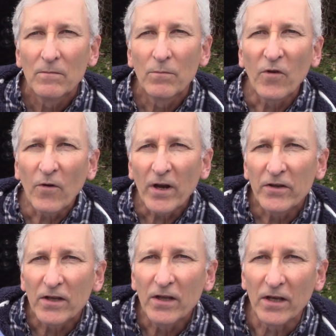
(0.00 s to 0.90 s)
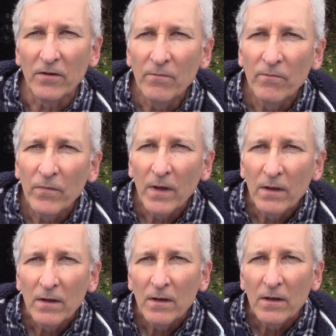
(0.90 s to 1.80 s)
Before I dig in,
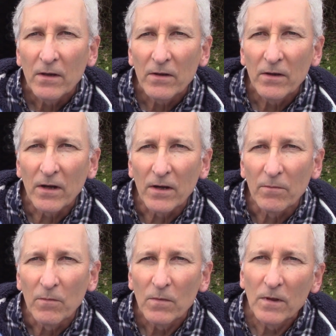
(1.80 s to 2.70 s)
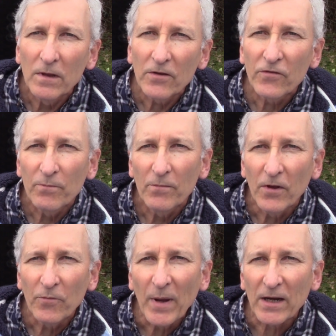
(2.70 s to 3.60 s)
uh, let's,
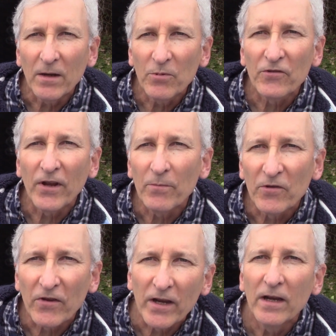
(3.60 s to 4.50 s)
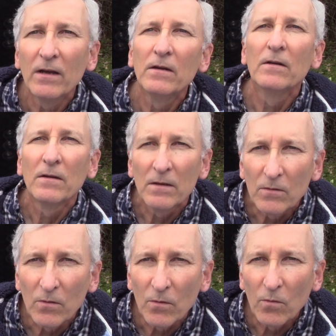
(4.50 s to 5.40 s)
let's back up a step and say,
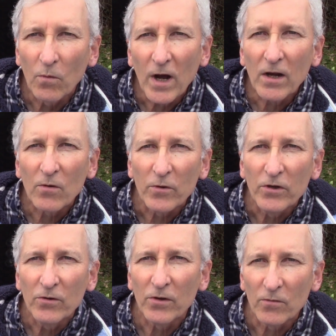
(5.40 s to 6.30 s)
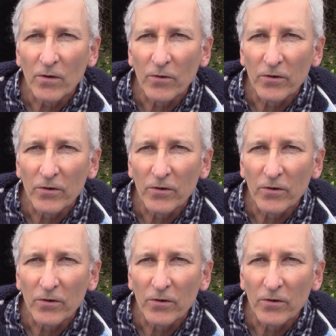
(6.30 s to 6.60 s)
why are we doing what we're